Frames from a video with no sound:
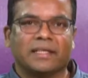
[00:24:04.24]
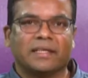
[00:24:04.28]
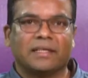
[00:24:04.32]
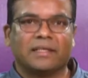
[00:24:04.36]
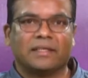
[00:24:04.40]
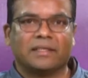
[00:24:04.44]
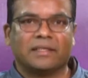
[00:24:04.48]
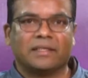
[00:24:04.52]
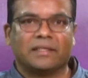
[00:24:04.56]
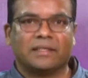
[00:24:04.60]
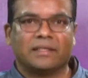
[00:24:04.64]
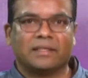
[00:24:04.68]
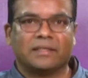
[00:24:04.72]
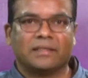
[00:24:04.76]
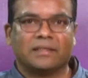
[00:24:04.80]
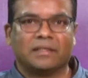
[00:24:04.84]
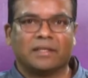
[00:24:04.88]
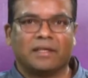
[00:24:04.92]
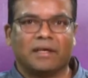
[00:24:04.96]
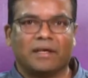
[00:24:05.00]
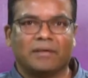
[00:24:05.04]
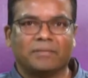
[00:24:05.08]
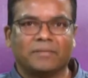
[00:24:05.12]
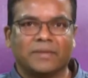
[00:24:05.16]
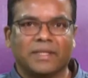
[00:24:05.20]

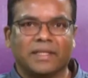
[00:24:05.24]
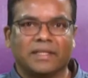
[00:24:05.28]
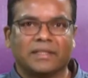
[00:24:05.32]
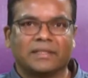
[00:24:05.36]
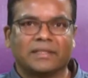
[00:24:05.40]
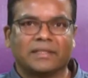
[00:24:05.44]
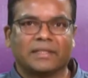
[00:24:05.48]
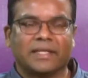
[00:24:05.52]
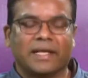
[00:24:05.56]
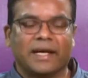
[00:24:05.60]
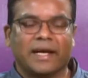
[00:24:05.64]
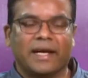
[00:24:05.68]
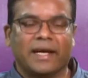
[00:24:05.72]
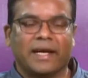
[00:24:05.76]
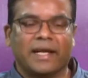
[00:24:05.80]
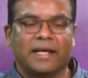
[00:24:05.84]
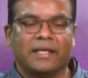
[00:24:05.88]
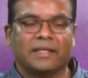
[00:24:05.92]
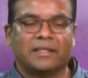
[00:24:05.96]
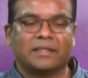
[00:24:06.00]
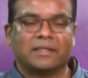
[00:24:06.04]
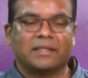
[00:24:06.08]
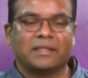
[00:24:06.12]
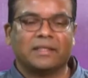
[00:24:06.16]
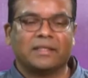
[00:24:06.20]
optics
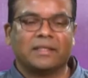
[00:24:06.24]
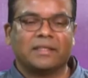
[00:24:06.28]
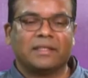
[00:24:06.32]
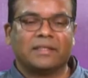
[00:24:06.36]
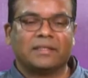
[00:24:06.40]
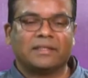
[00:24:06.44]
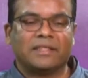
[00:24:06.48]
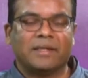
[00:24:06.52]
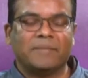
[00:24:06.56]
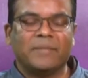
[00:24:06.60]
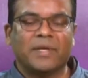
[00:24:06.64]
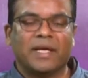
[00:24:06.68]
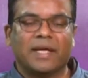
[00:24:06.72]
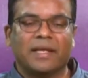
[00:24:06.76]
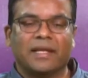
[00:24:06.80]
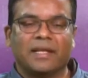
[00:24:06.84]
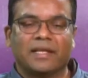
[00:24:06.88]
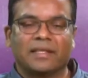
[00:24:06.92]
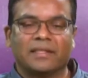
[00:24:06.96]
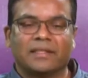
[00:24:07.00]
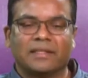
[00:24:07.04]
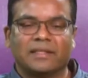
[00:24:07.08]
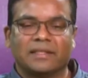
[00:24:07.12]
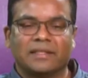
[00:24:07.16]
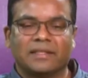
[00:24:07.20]
and
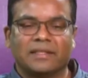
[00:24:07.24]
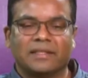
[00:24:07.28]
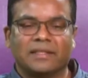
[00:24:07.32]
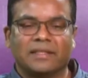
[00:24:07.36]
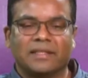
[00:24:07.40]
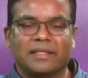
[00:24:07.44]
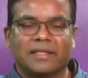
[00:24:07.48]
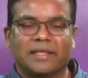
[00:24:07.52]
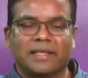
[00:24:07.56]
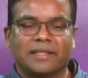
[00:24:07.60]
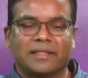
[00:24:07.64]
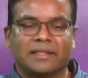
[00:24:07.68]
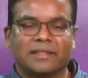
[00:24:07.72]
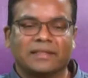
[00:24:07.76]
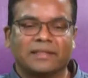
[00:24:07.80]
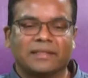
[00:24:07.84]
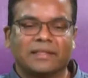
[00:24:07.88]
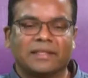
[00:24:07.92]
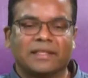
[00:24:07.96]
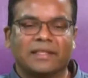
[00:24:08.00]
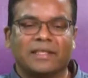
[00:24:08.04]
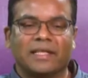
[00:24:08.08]
semiconductor detectors.